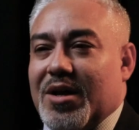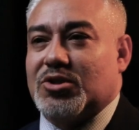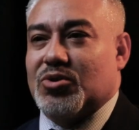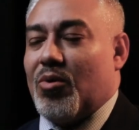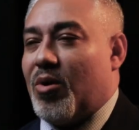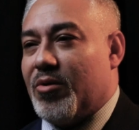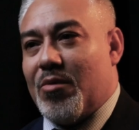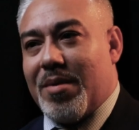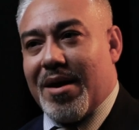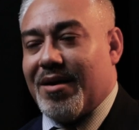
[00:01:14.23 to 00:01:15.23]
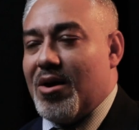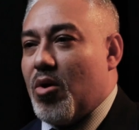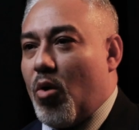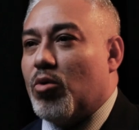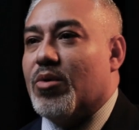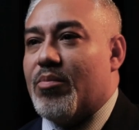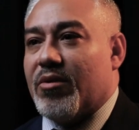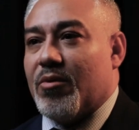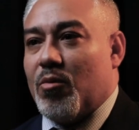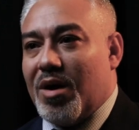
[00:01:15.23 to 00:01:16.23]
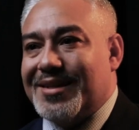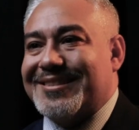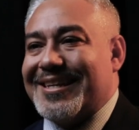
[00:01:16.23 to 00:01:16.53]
And so although my older brother was